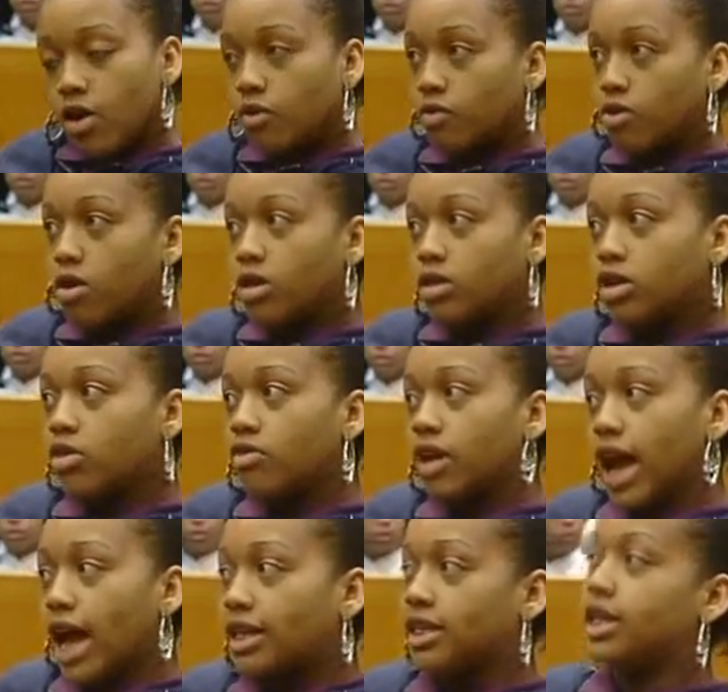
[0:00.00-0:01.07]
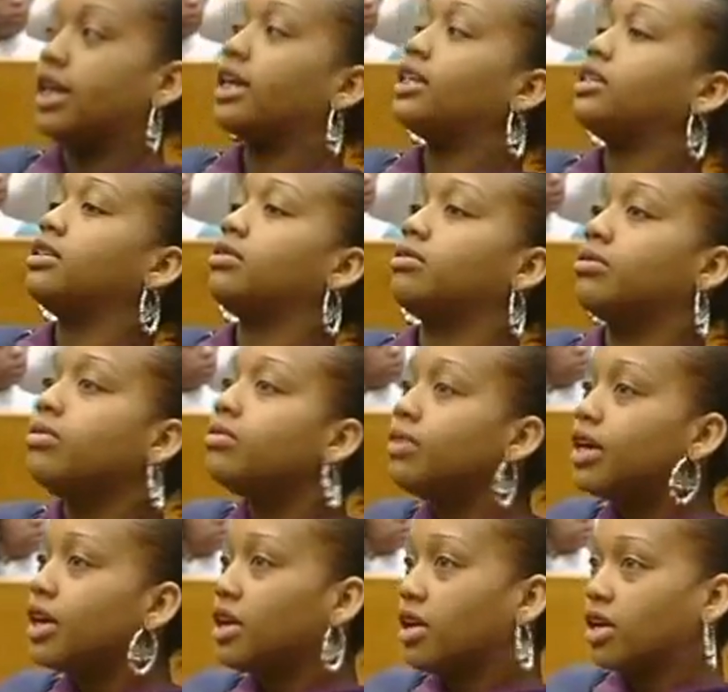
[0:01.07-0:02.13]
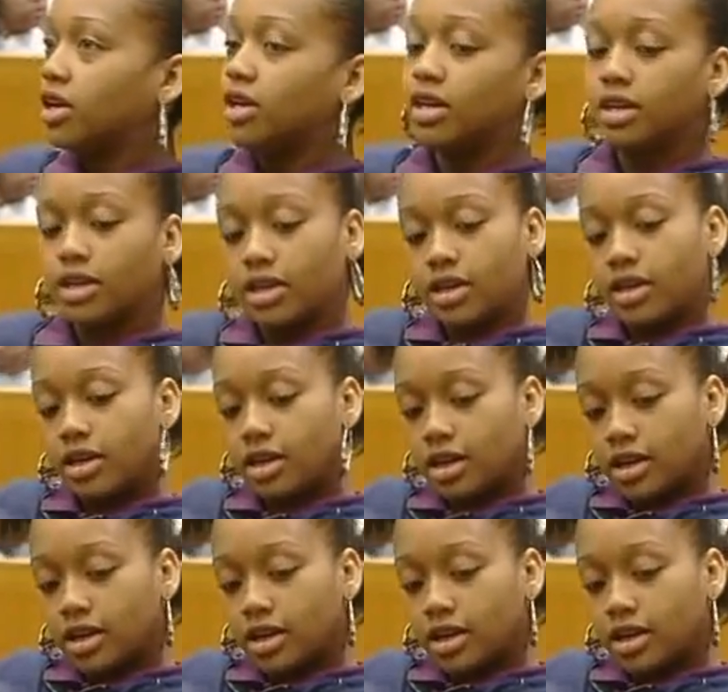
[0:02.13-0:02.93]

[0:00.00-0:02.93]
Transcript: The organization runs on private donations and grants from the